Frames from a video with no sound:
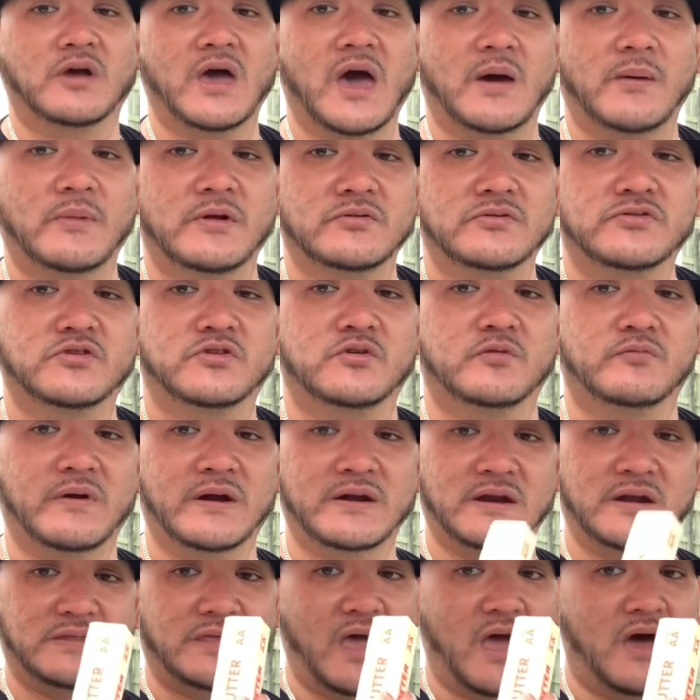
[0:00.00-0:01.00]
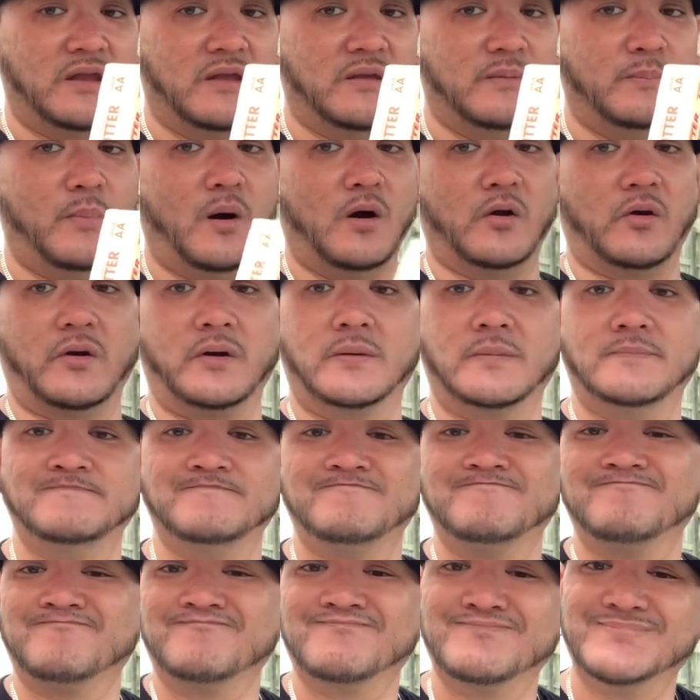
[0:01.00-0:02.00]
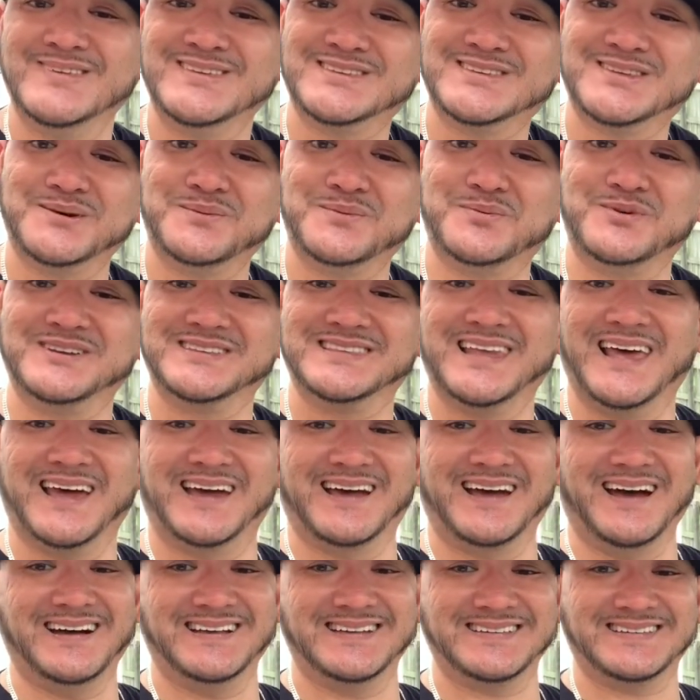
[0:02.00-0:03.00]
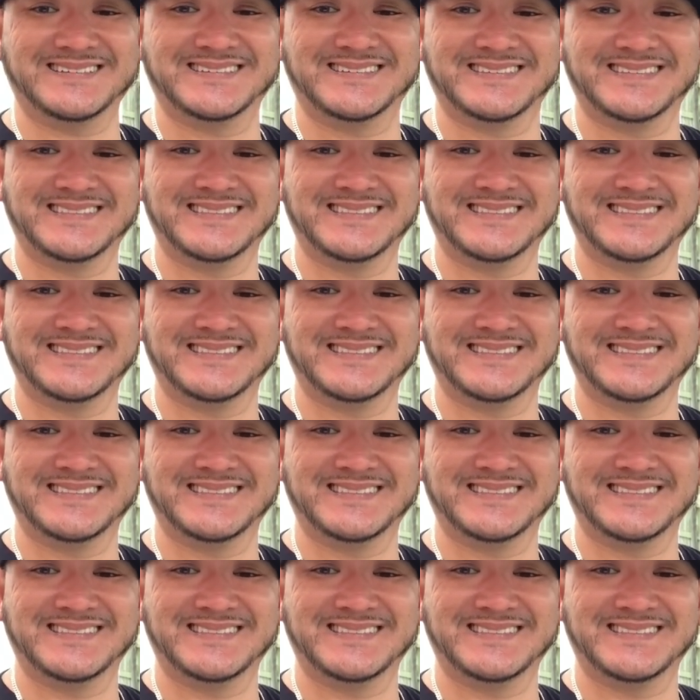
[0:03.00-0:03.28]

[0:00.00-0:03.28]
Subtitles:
cabinet to render down the butter. Simple as that, guys.